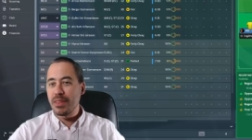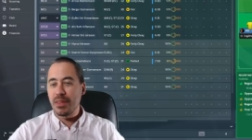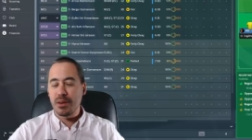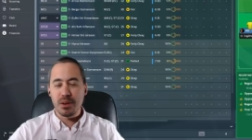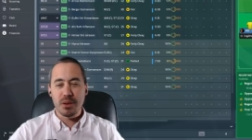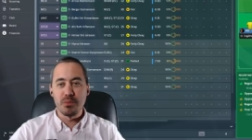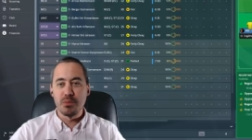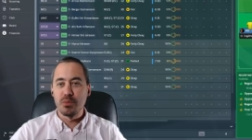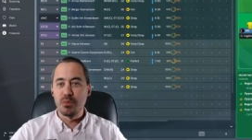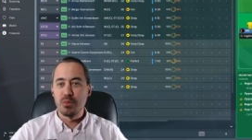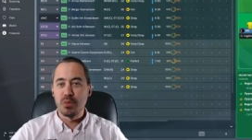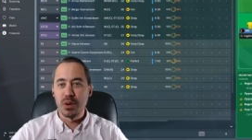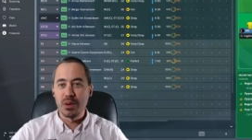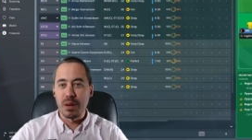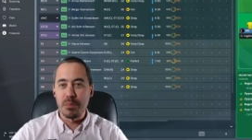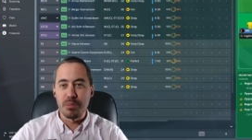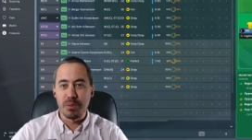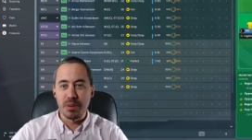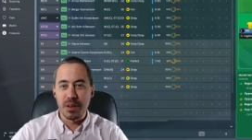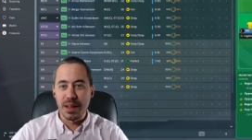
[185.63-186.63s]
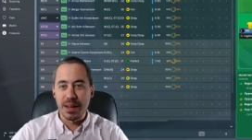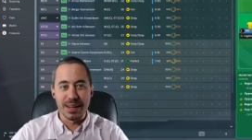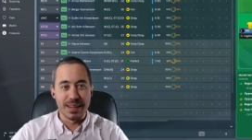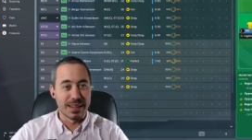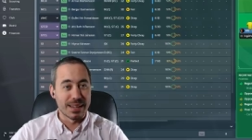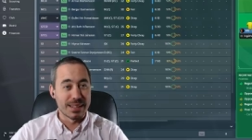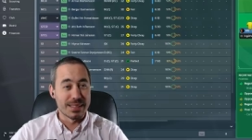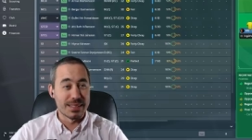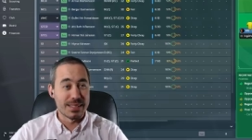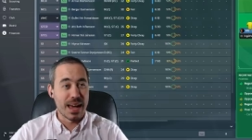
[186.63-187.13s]
that can really play like
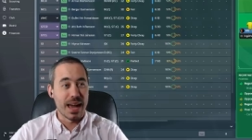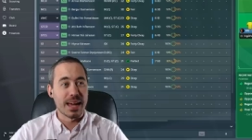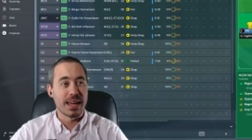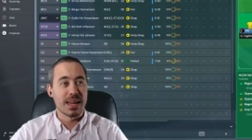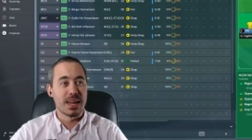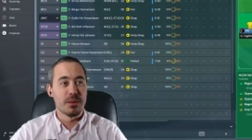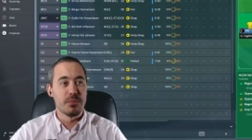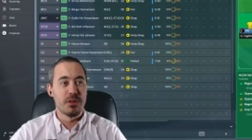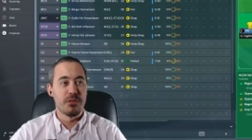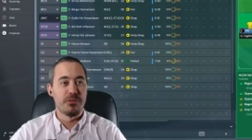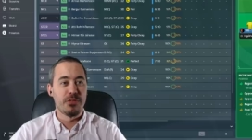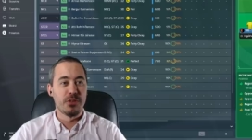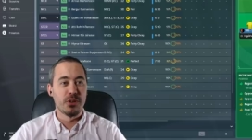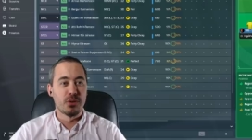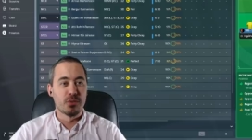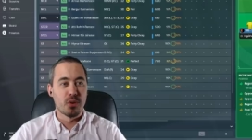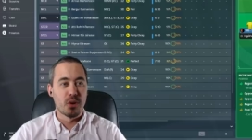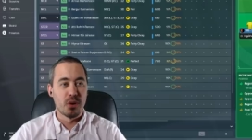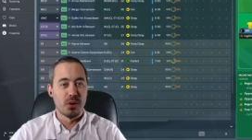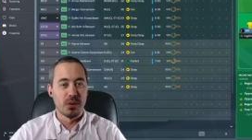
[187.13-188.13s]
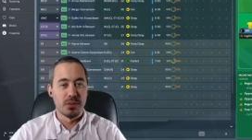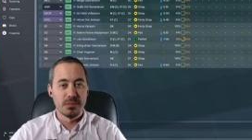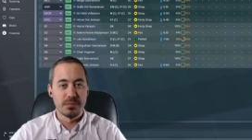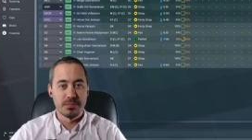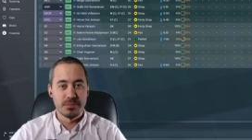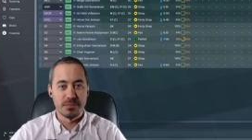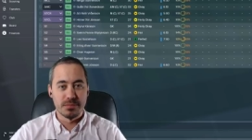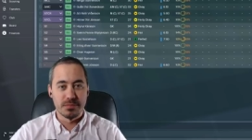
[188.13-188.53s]
an attacking midfield role.